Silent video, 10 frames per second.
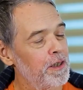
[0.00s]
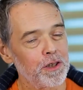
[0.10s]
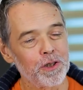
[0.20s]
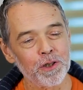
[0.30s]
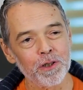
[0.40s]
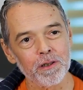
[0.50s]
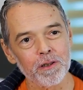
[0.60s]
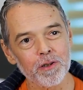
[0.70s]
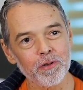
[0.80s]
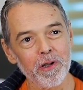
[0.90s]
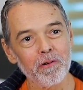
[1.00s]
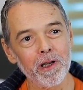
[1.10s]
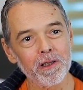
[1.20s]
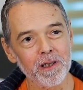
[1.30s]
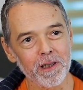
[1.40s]
teach
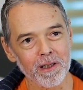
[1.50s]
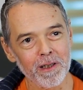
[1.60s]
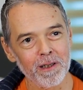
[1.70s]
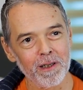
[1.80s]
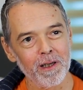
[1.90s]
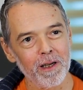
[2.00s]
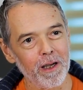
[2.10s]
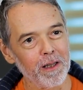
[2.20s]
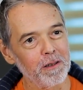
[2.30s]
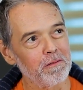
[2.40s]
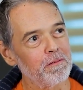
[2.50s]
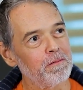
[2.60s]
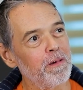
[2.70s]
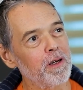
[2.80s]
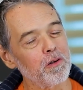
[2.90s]
screenwriting at the
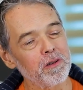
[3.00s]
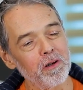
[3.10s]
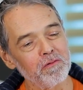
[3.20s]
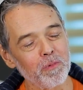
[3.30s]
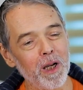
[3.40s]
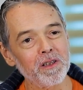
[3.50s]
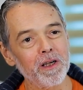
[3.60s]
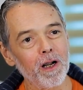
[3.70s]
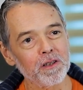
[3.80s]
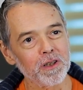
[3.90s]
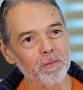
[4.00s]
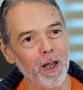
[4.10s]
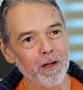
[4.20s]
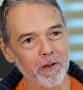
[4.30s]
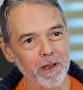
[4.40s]
Faculty of Dramatic Arts in
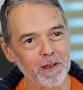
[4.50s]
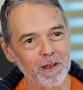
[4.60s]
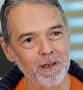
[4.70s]
Belgrade.